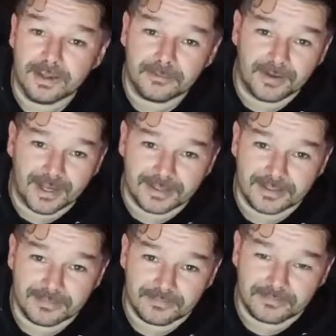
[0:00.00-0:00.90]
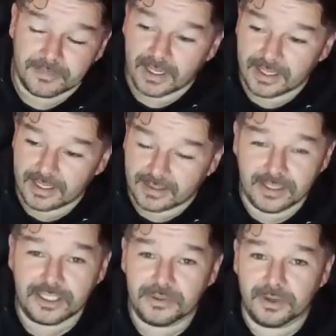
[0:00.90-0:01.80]
fact
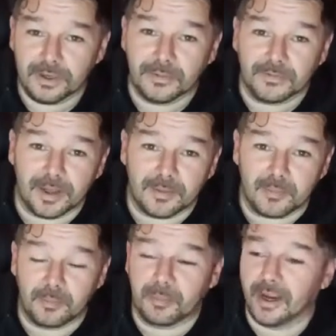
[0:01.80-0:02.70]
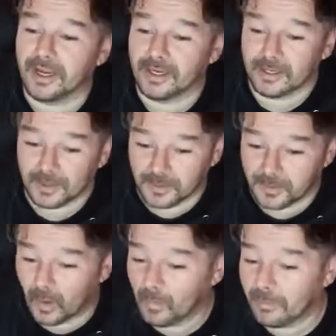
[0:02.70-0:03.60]
Did you know that by
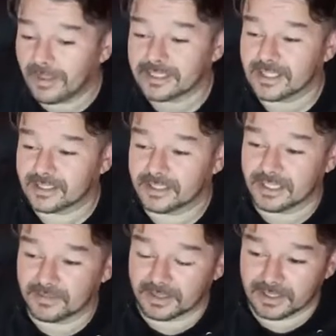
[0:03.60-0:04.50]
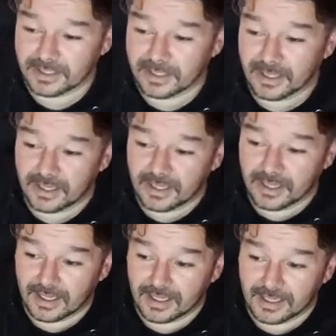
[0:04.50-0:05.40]
no means necessary,
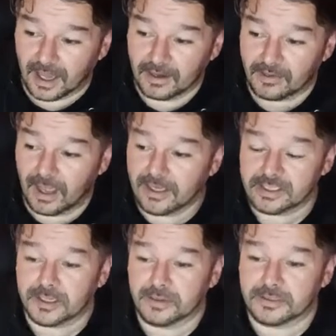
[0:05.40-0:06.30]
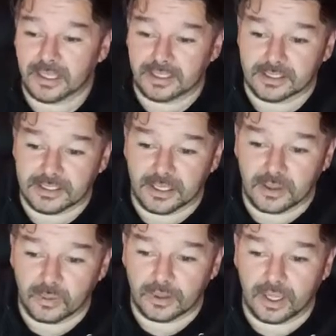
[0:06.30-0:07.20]
under any circumstance,
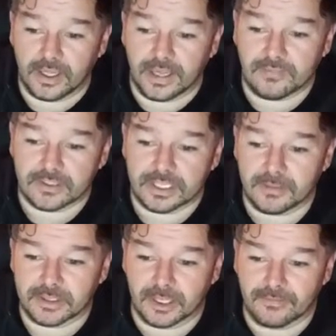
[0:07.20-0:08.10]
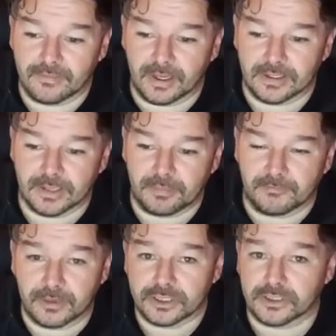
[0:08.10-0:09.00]
would I ever see myself as a
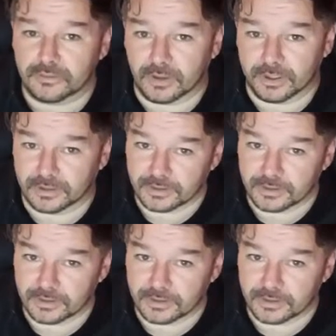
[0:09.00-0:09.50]
professional writer?